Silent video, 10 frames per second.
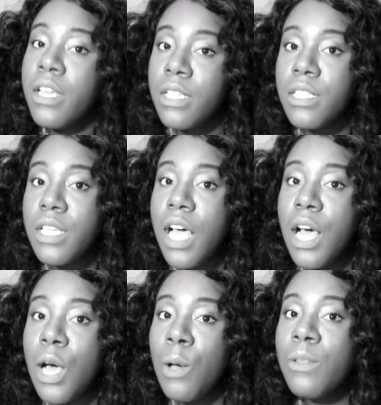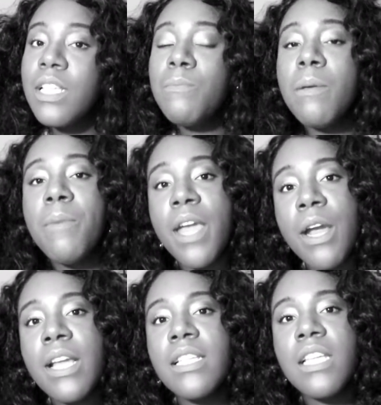So just prepare
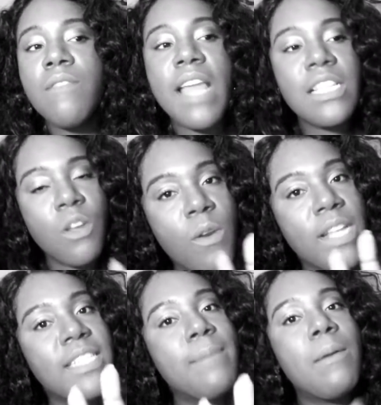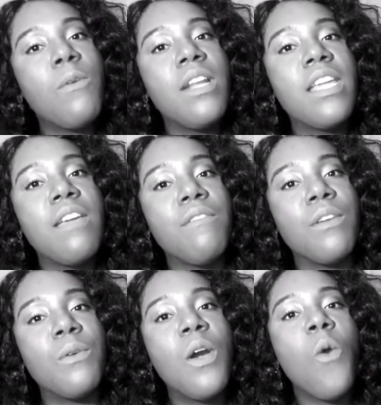yourself. That's the tip I'm going to give
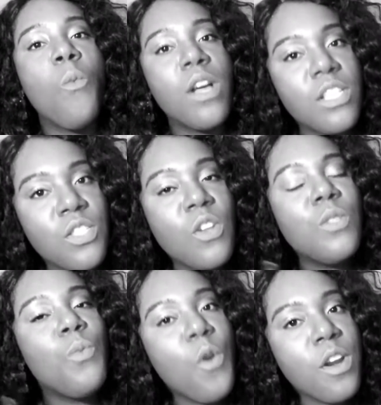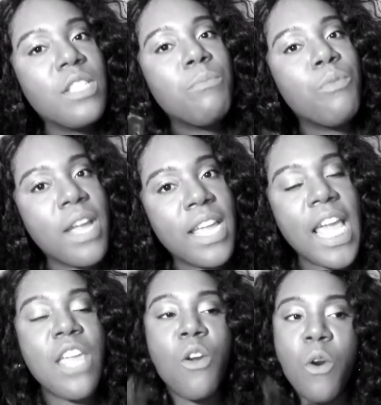you. Once those waters break
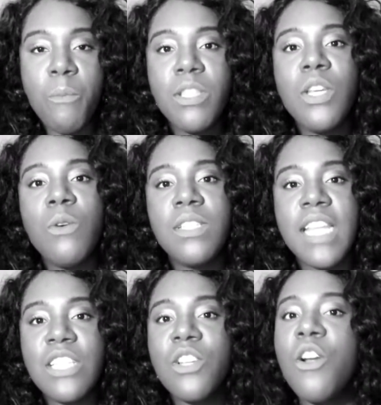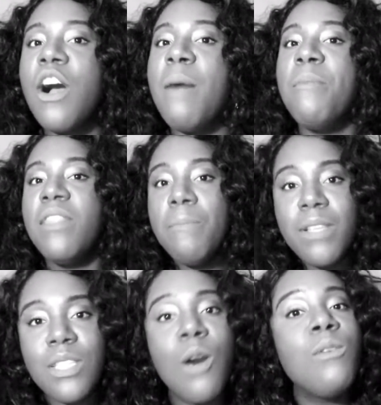and you're on Pitocin, they start upping the
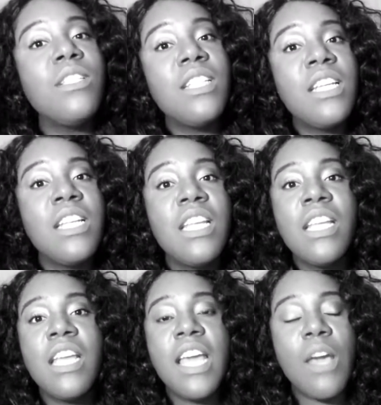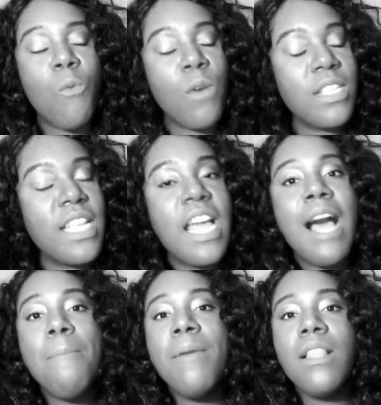Pitocin. Once they
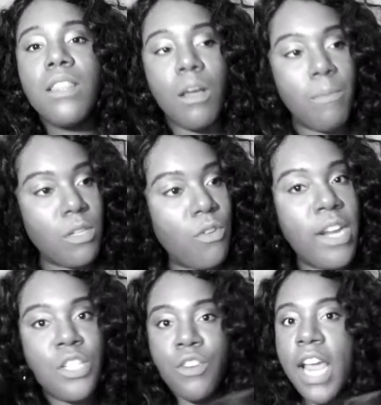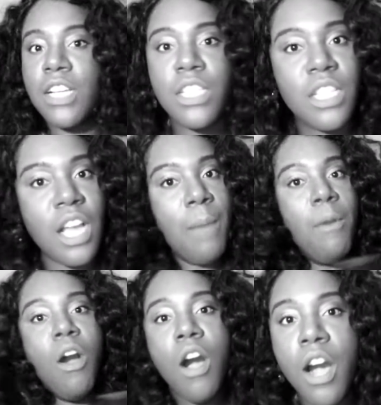up it, the contractions come
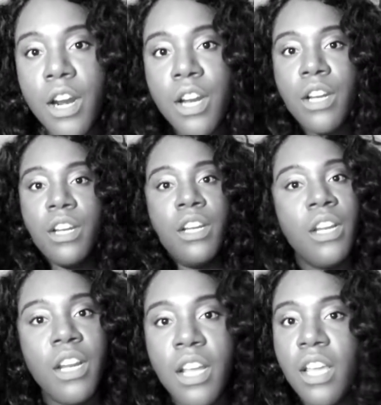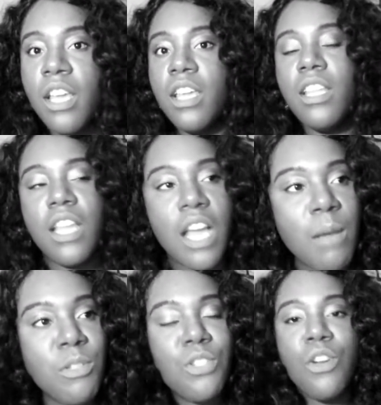harder,
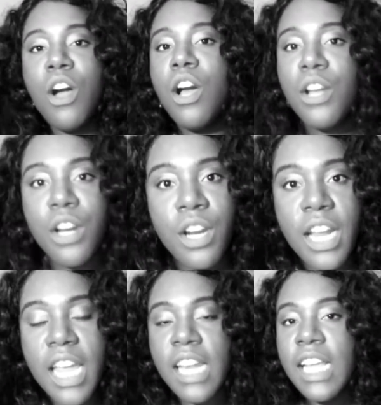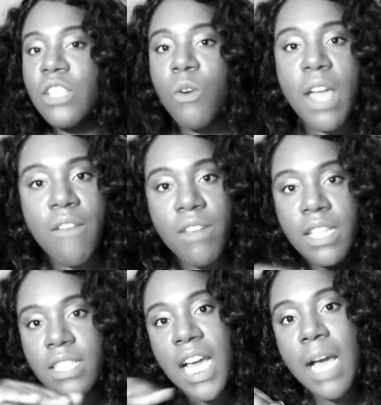come stronger, and they don't have any
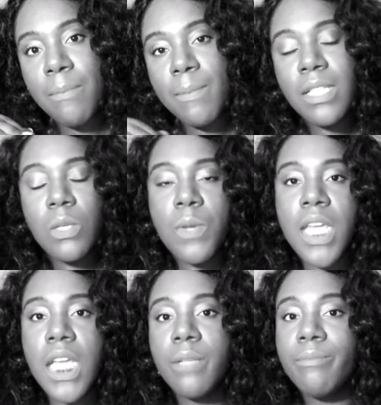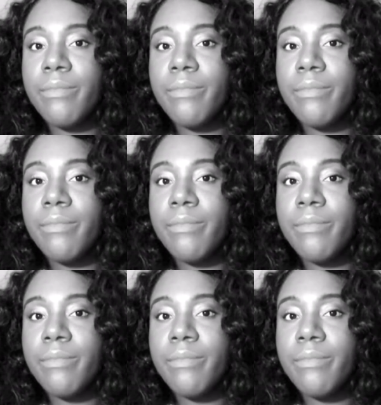time in between.